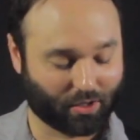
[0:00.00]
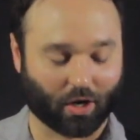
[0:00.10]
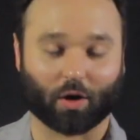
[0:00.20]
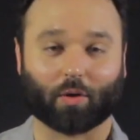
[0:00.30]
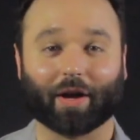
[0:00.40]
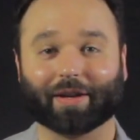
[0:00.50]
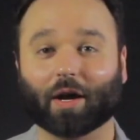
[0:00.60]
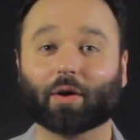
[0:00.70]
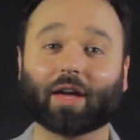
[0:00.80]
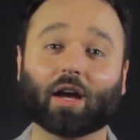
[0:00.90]
All right,
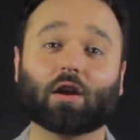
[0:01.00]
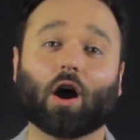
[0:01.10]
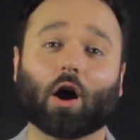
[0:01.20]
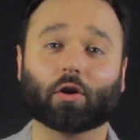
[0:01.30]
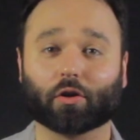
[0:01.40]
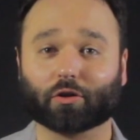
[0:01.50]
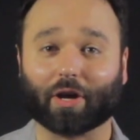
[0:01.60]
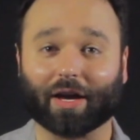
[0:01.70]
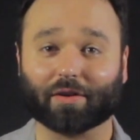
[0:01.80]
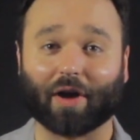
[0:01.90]
now again, another
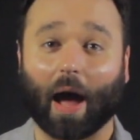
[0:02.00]
kind of